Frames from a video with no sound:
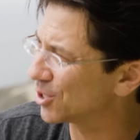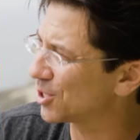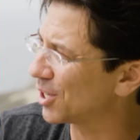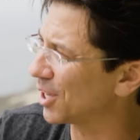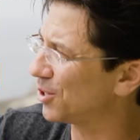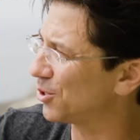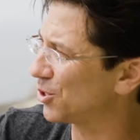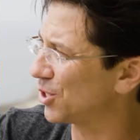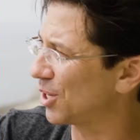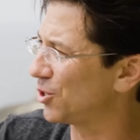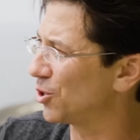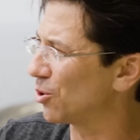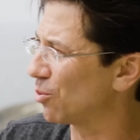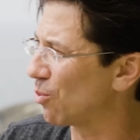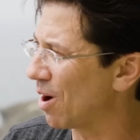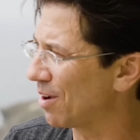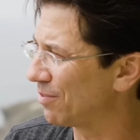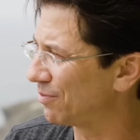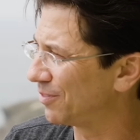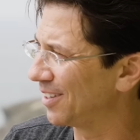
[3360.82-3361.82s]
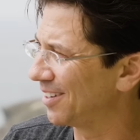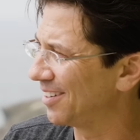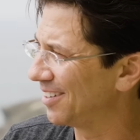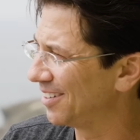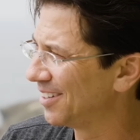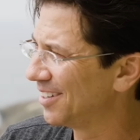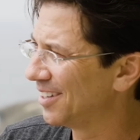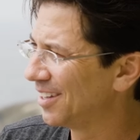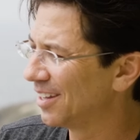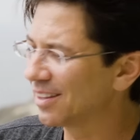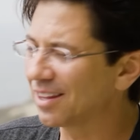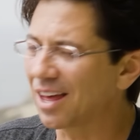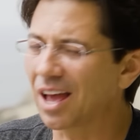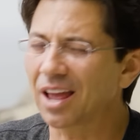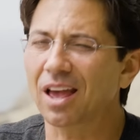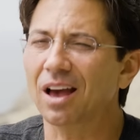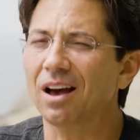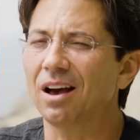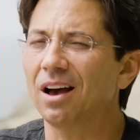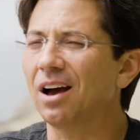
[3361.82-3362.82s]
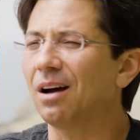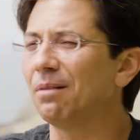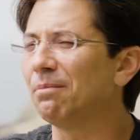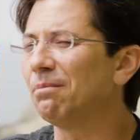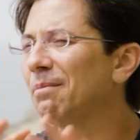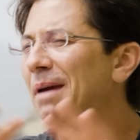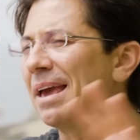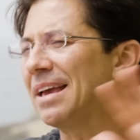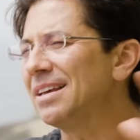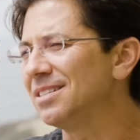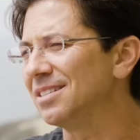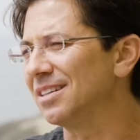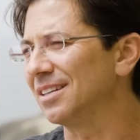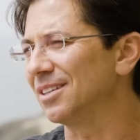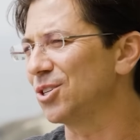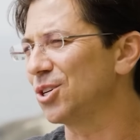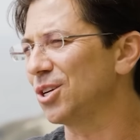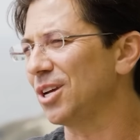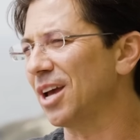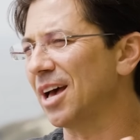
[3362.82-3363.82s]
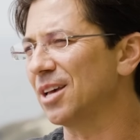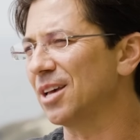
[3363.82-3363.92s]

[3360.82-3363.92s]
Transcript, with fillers: just mm-hmm. like you said your wife did. Yeah. Like, amazing. She